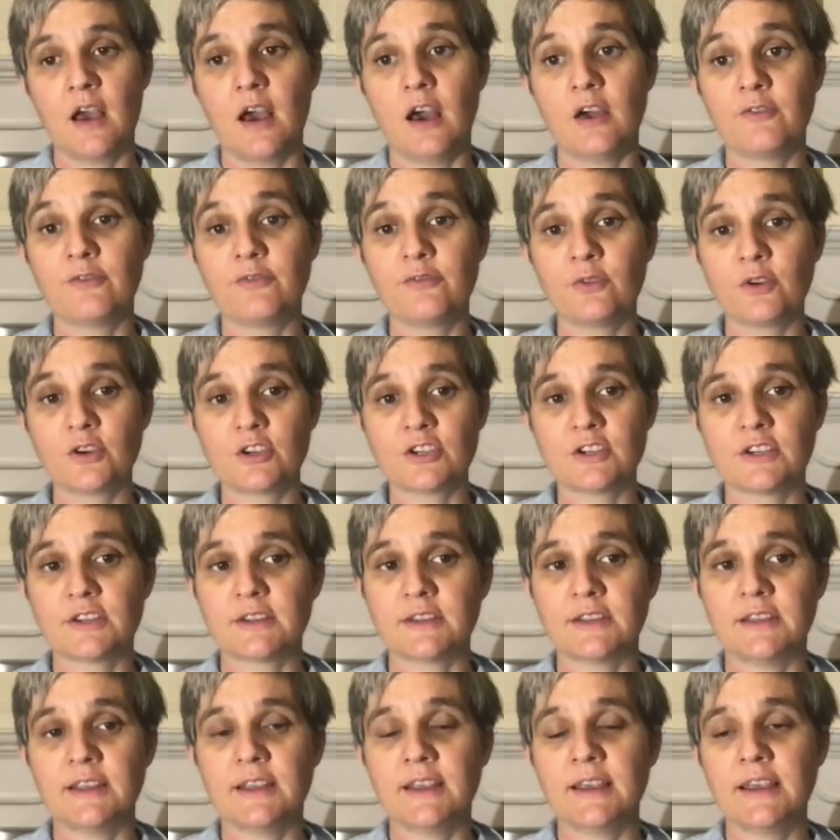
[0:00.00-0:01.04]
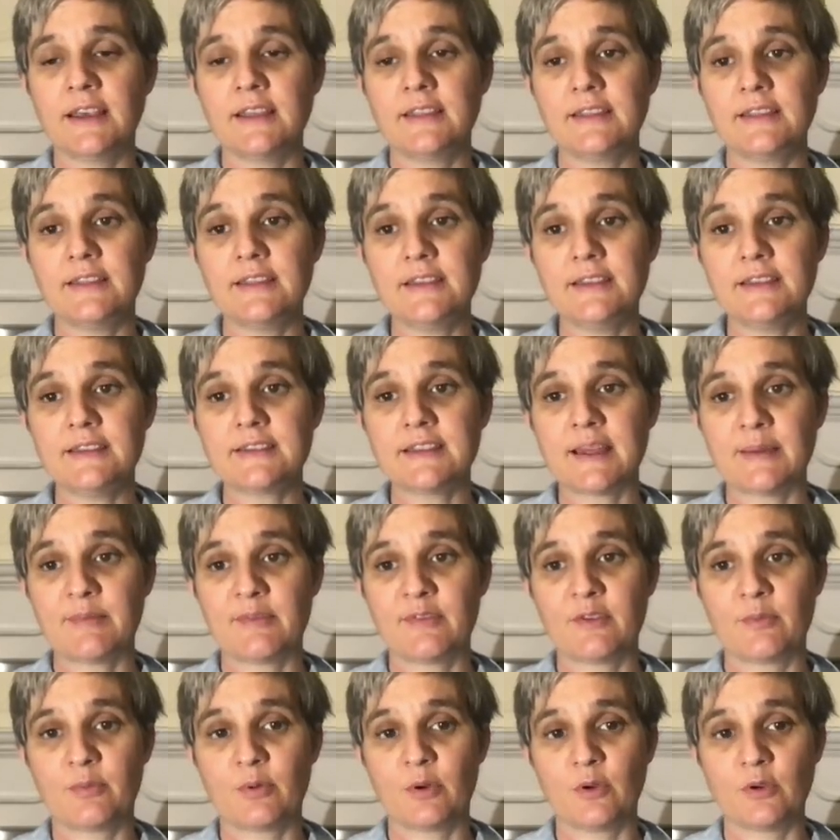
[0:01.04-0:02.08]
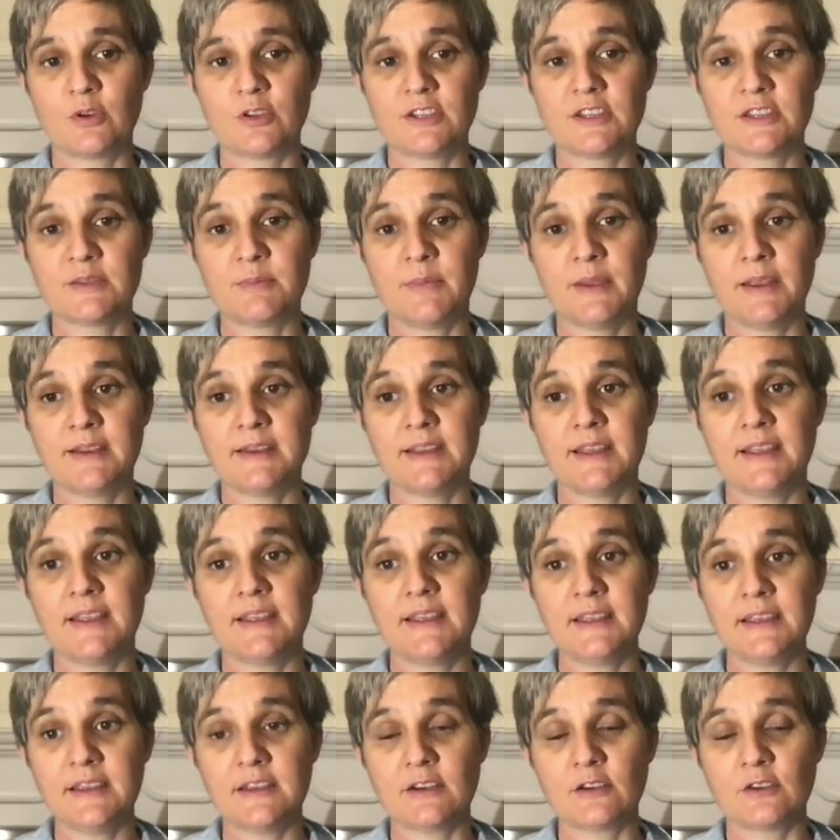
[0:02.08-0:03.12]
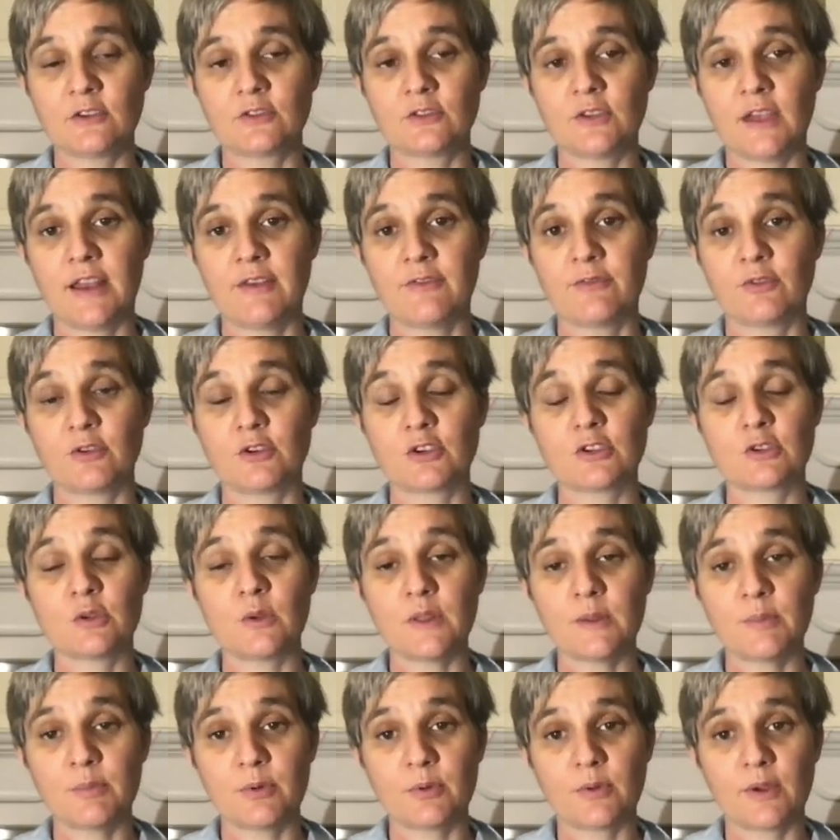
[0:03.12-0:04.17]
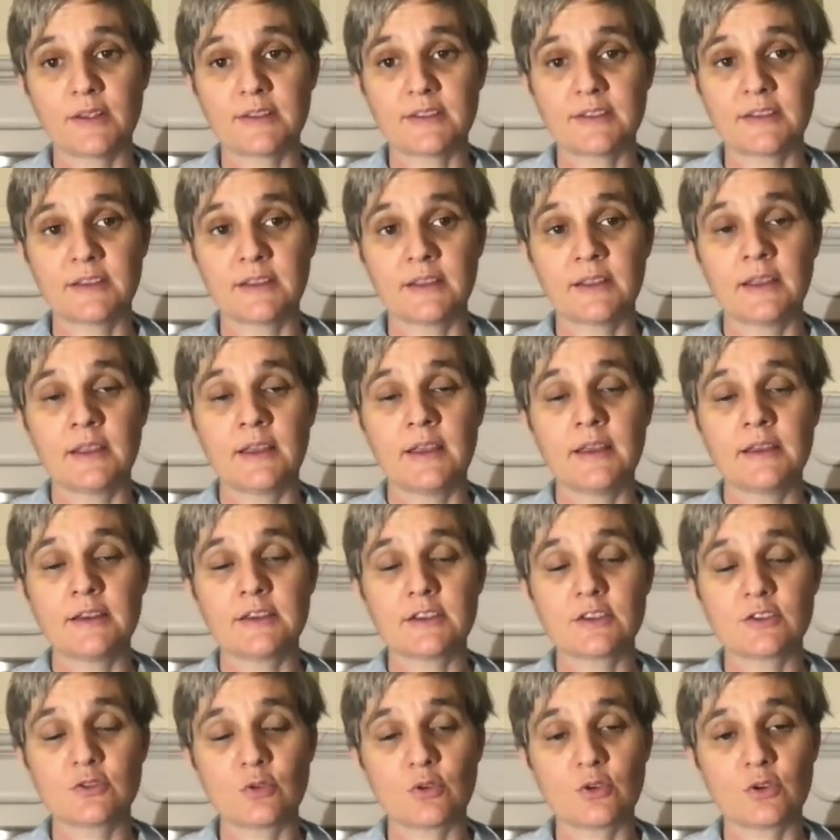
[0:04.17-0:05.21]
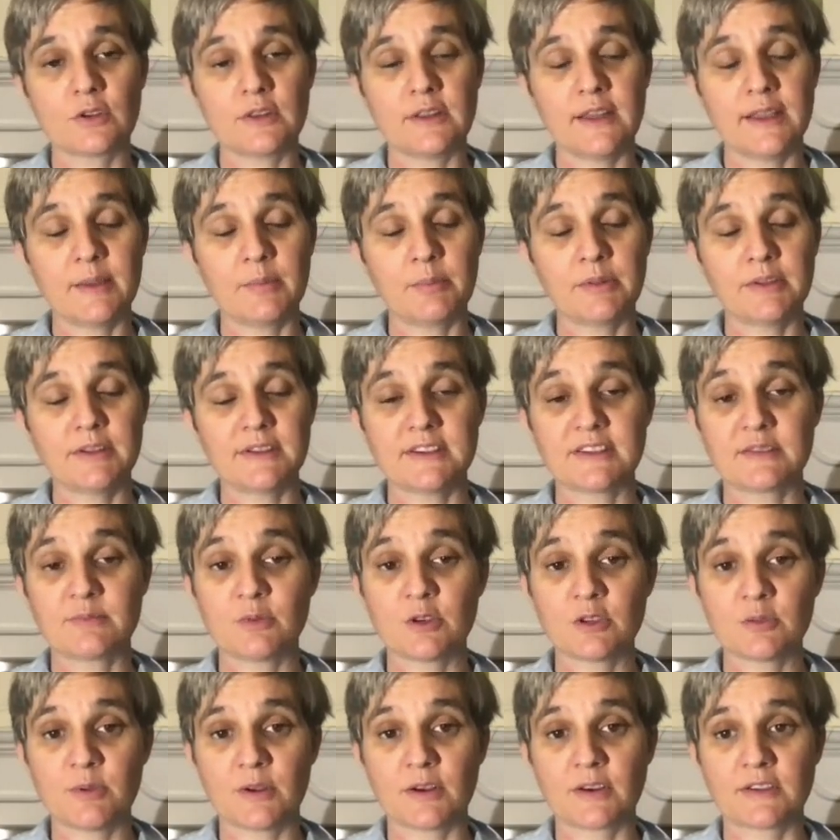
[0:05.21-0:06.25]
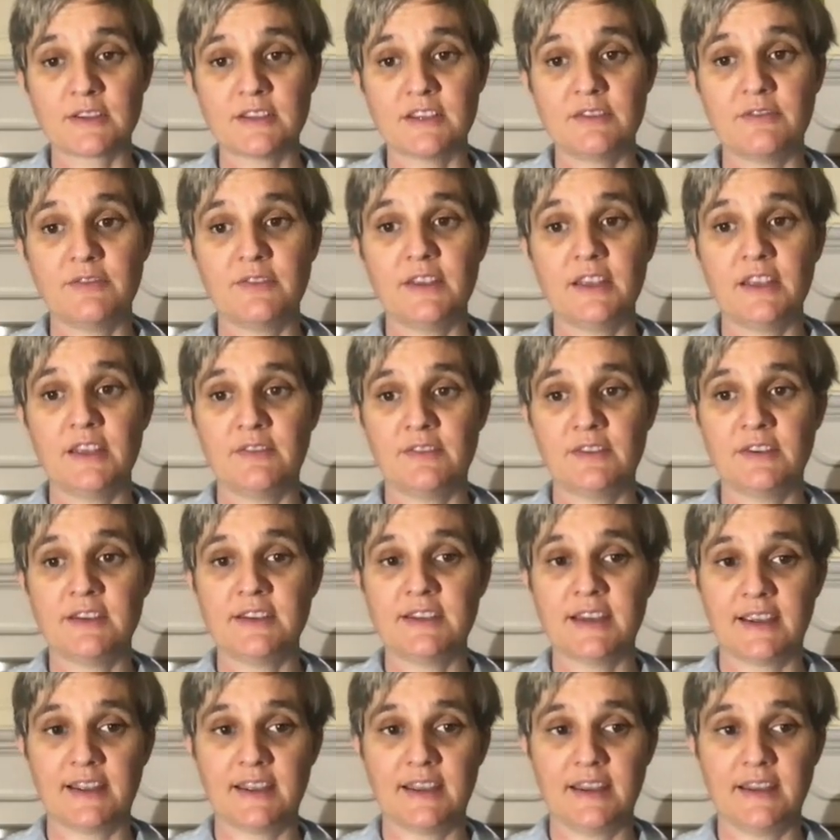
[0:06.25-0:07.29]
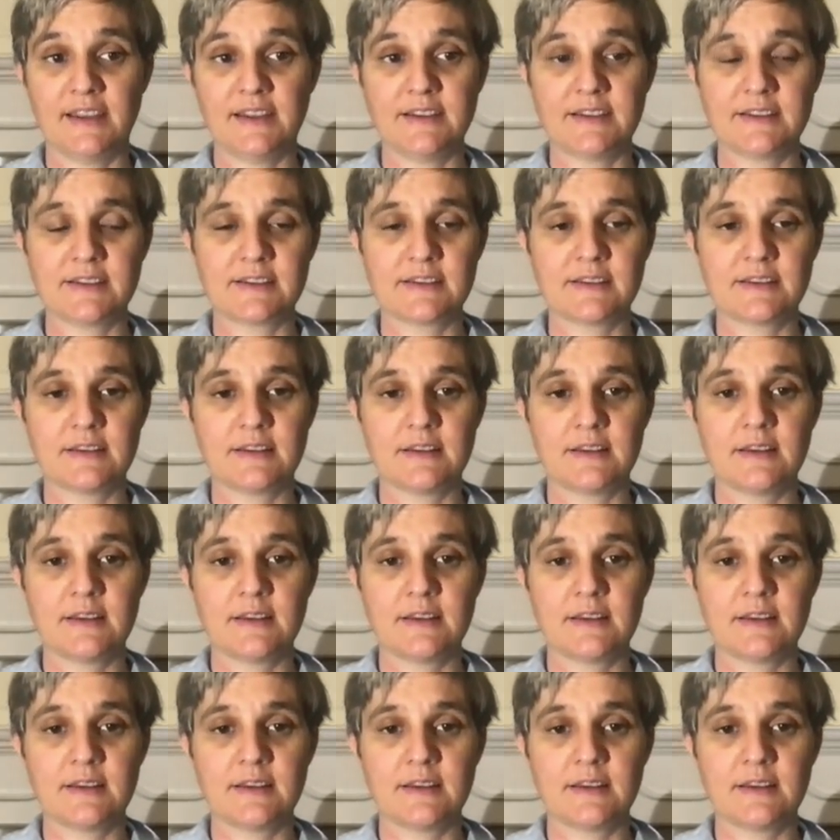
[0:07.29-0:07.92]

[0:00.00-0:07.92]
Unfortunately, these type of approaches may take years, and for a slowly progressing disorder like Pleated disease, even decades.